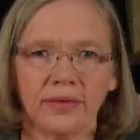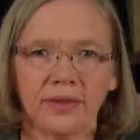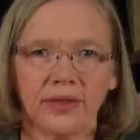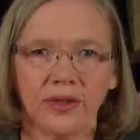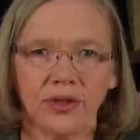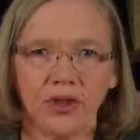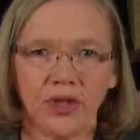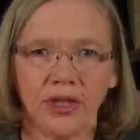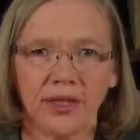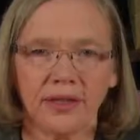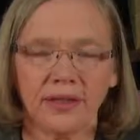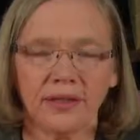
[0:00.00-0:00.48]

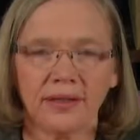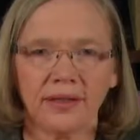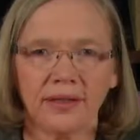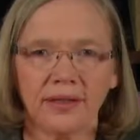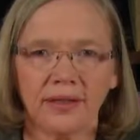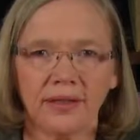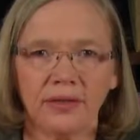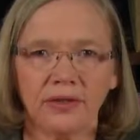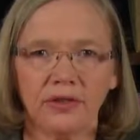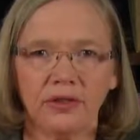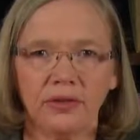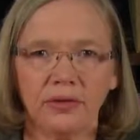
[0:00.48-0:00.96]
suggest
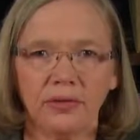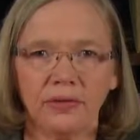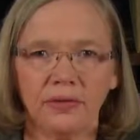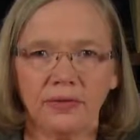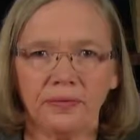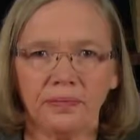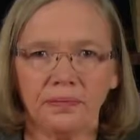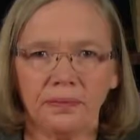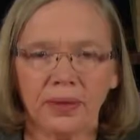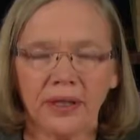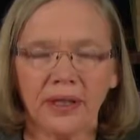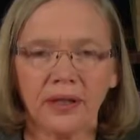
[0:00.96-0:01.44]
is you've
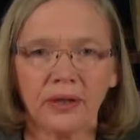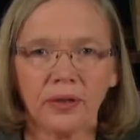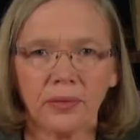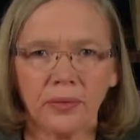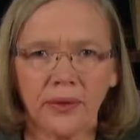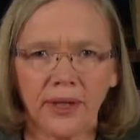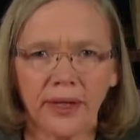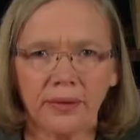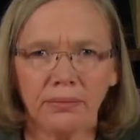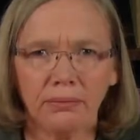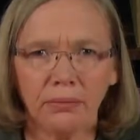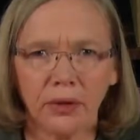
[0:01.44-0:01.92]
picked the
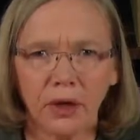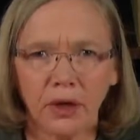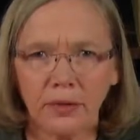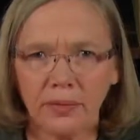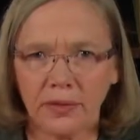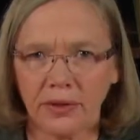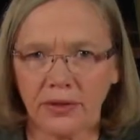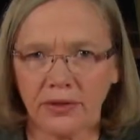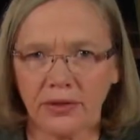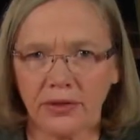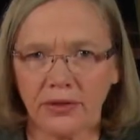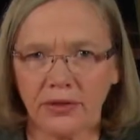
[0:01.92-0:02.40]
right
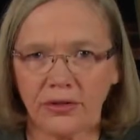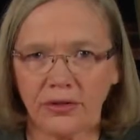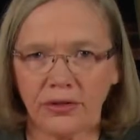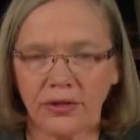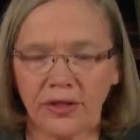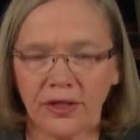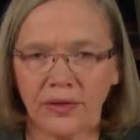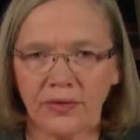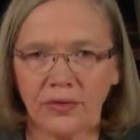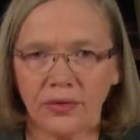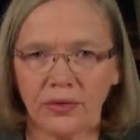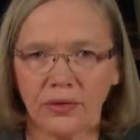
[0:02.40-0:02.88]
moment to
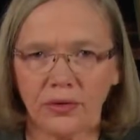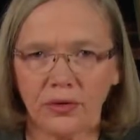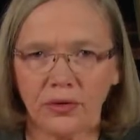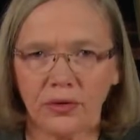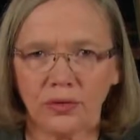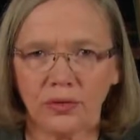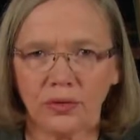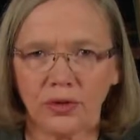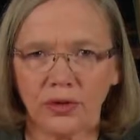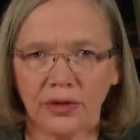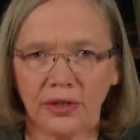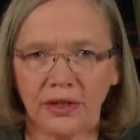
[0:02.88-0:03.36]
give your
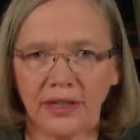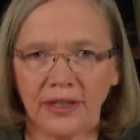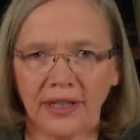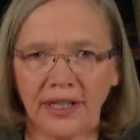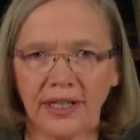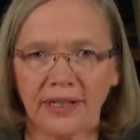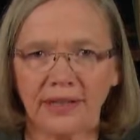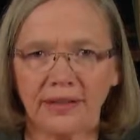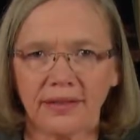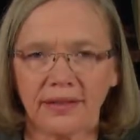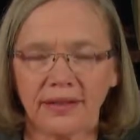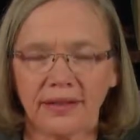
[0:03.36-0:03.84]
children the
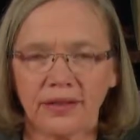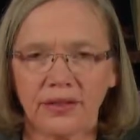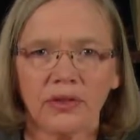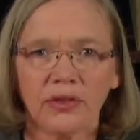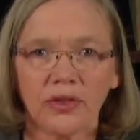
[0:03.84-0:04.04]
tests.